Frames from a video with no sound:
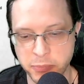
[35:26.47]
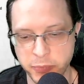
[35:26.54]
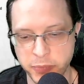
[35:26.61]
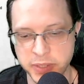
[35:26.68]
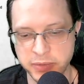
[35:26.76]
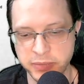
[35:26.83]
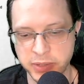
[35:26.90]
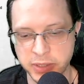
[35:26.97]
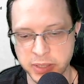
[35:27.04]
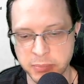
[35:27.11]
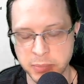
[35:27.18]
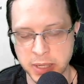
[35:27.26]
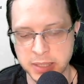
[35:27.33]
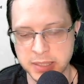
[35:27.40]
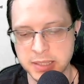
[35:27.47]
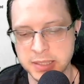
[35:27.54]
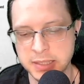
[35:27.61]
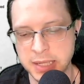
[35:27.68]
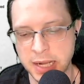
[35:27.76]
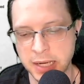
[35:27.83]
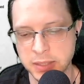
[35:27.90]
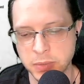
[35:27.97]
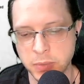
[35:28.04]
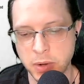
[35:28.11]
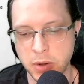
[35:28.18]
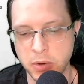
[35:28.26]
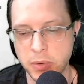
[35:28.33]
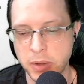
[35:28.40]
severely bucked the status
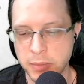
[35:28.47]
quo